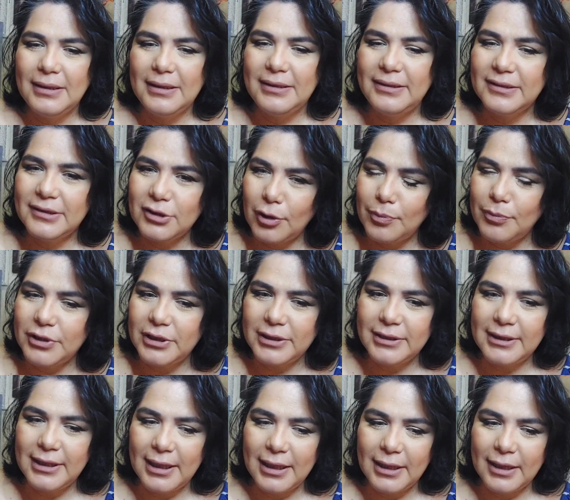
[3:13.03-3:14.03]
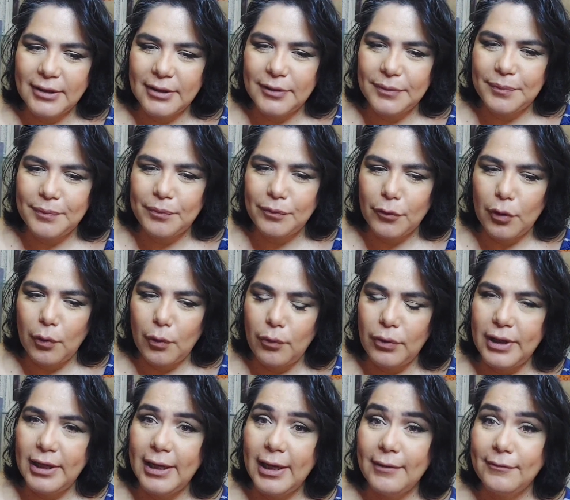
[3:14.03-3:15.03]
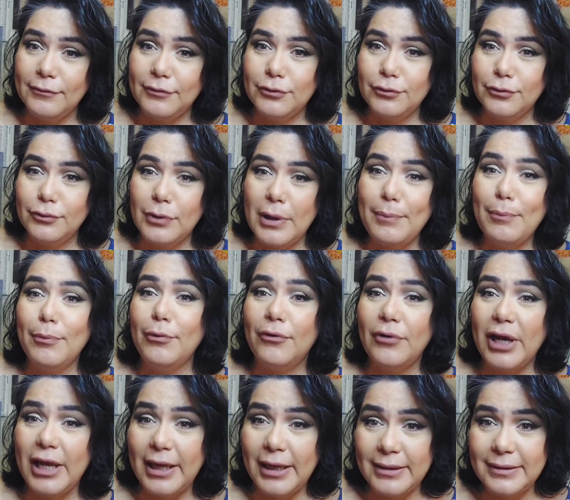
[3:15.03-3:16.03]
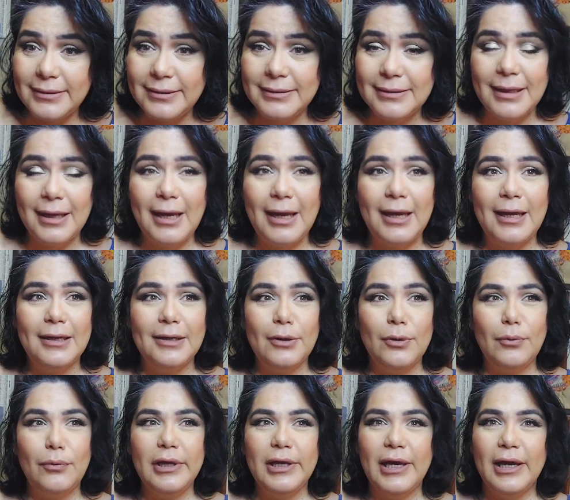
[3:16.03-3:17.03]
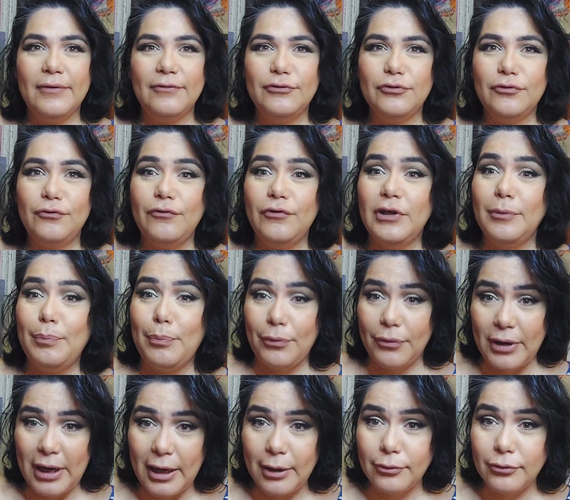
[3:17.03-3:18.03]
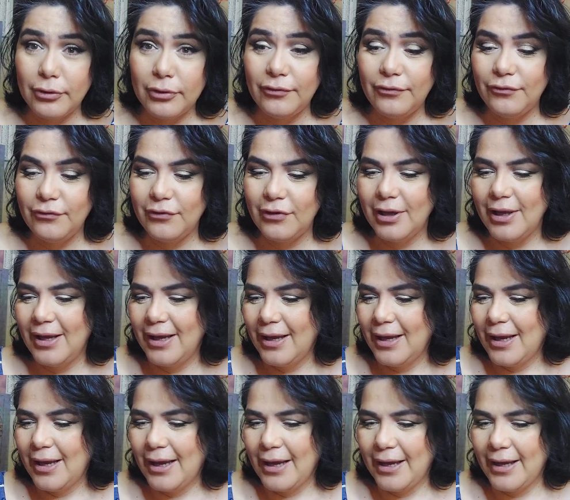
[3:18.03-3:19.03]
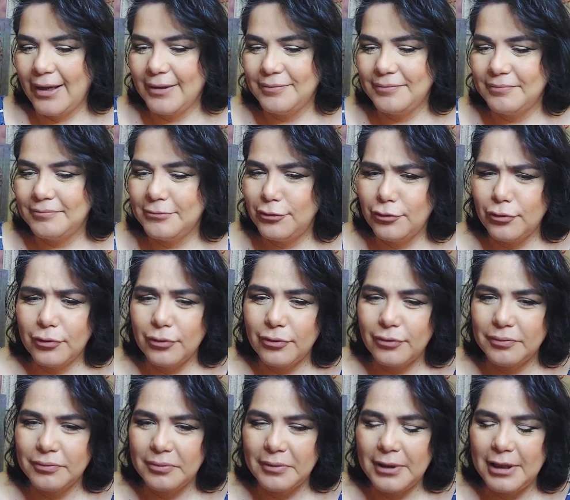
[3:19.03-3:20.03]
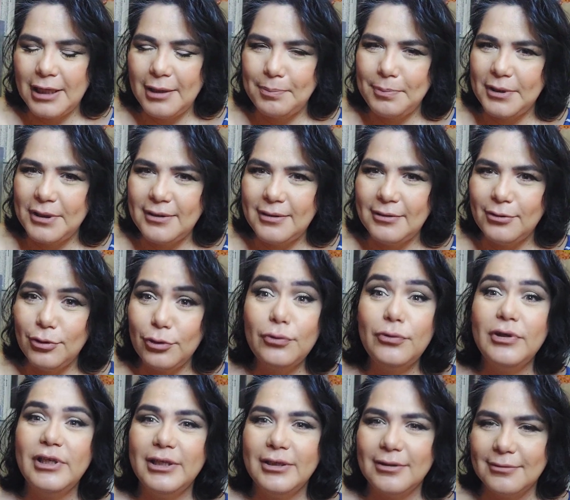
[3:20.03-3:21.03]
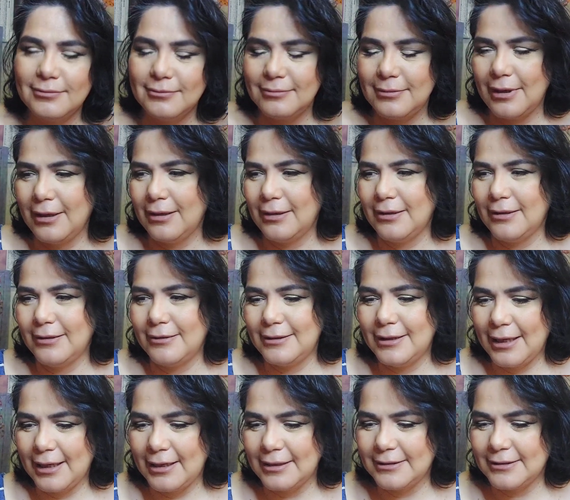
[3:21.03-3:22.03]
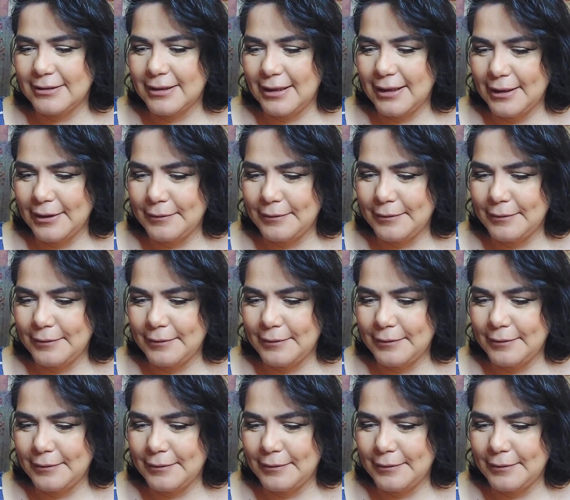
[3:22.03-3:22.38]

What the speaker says: it's something that we have to embrace and we have to feel proud of, and, you know, keeping doing that,